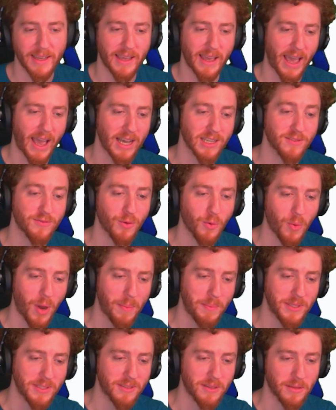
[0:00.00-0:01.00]
As for
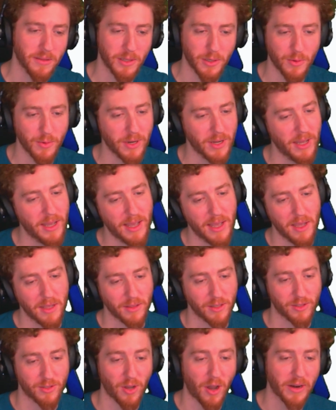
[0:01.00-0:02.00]
weapons and loot,
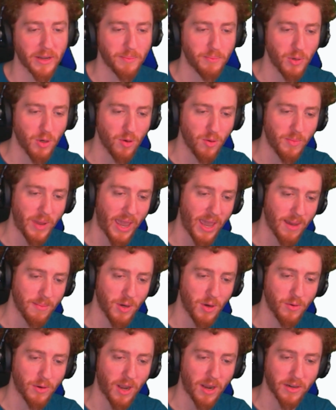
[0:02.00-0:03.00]
the sonic boom
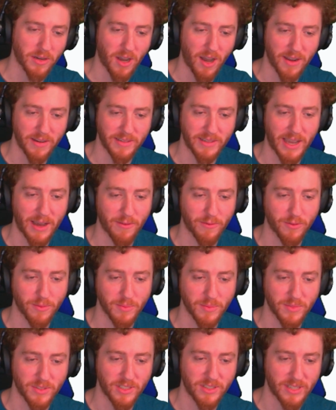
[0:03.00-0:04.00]
ammo got cut down
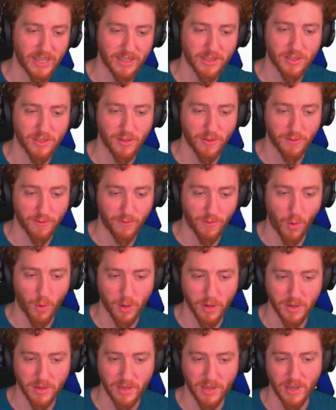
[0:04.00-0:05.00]
from 6 to
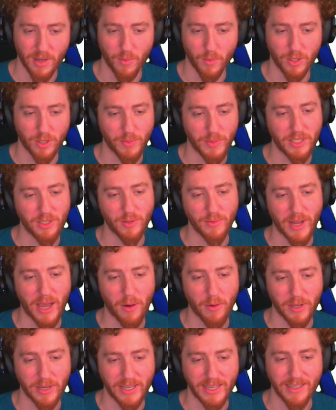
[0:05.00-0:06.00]
4, which means you
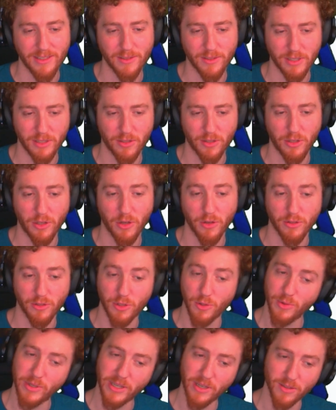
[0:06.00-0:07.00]
now can easily secure
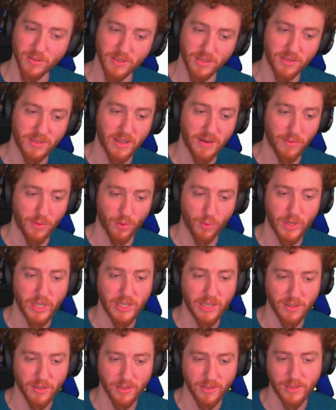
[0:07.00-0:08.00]
2 kills instead of 3
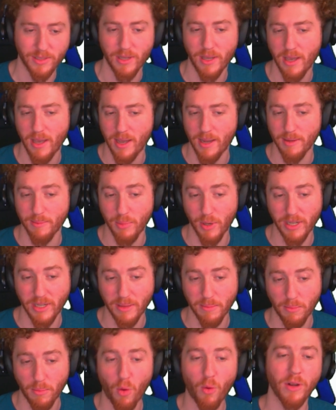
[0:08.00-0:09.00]
kills,
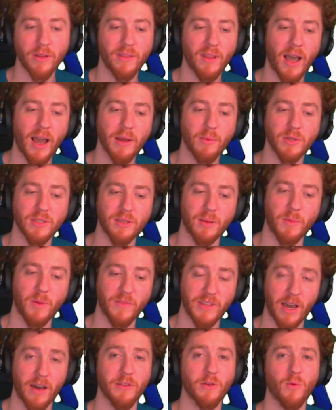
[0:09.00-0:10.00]
bringing it more in line with some
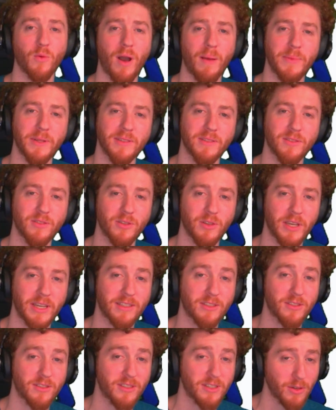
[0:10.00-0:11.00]
of the other weapons.
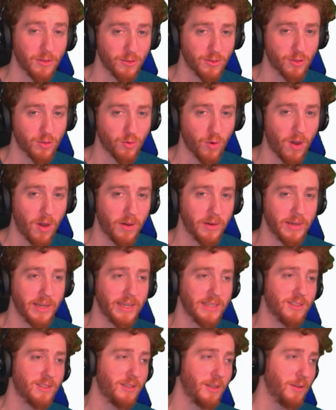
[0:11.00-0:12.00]
It's still strong,
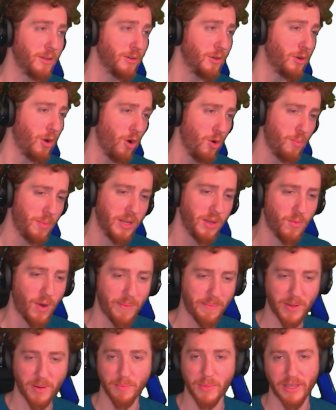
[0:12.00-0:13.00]
it's still a good opening
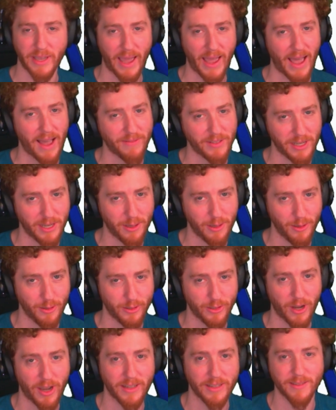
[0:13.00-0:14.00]
weapon, but you have to hit your
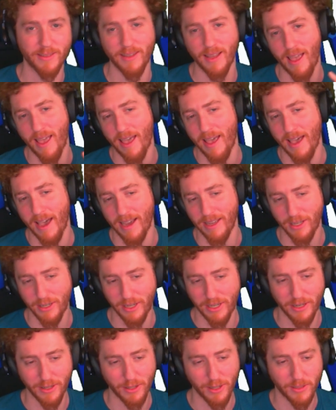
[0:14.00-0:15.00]
shots and you
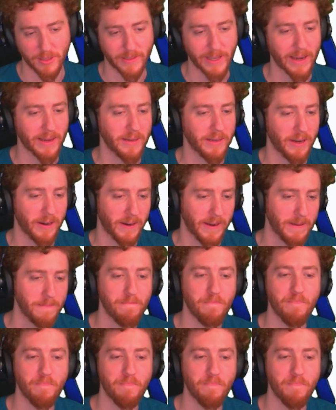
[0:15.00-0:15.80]
need a good secondary.